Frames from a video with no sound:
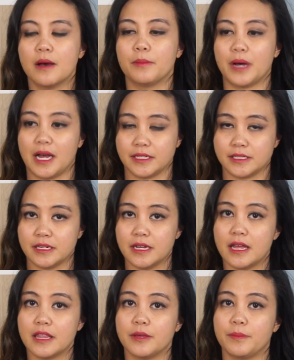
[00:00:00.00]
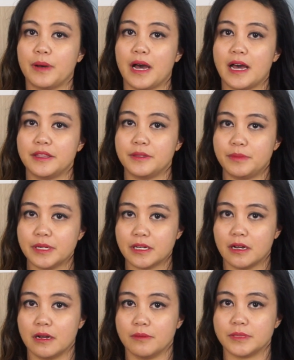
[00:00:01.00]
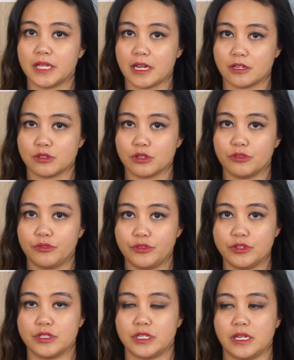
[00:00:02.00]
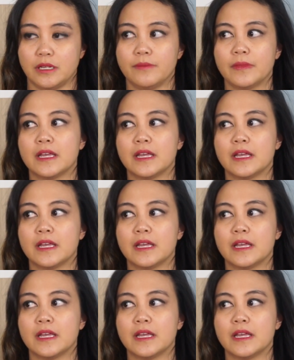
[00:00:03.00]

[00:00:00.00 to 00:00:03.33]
but the part that becomes extra confusing